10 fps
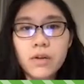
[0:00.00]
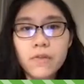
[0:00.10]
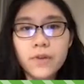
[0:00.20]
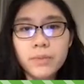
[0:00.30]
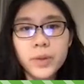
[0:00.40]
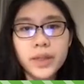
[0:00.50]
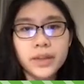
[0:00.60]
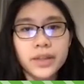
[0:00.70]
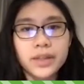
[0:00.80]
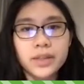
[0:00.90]
From doing
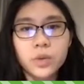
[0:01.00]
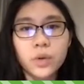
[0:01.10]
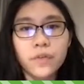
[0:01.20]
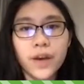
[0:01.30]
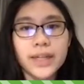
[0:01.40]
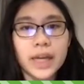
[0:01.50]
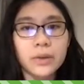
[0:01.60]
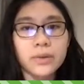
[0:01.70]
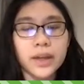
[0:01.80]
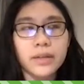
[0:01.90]
this, you will find
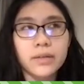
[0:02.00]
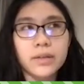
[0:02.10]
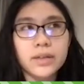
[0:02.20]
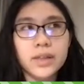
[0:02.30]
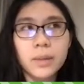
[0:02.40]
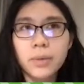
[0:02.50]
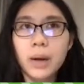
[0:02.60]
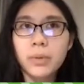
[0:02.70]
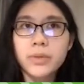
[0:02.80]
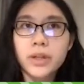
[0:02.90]
out that some
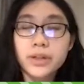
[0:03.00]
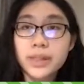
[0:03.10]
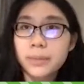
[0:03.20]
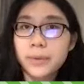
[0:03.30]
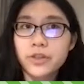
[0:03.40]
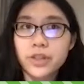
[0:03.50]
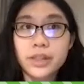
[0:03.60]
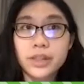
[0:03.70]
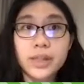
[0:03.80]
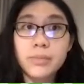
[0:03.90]
problems are simply
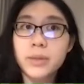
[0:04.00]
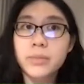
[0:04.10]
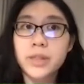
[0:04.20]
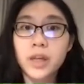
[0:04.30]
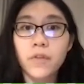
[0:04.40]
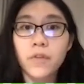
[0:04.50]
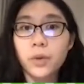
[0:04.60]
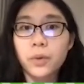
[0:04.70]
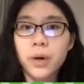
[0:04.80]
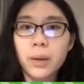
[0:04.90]
just symptoms of
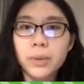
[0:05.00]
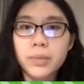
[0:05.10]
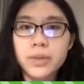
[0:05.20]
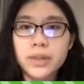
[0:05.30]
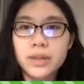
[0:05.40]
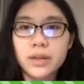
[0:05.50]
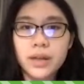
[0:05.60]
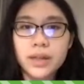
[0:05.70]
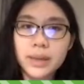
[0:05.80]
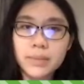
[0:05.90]
other problems,
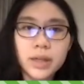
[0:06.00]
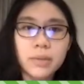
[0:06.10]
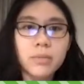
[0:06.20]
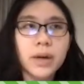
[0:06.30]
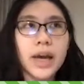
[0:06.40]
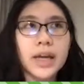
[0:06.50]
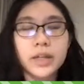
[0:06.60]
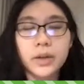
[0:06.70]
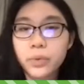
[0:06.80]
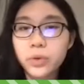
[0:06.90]
a symptom and
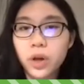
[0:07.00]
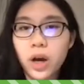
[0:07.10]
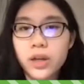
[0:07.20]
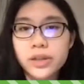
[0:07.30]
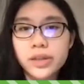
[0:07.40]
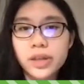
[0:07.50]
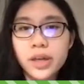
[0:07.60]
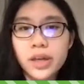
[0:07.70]
then a root cause.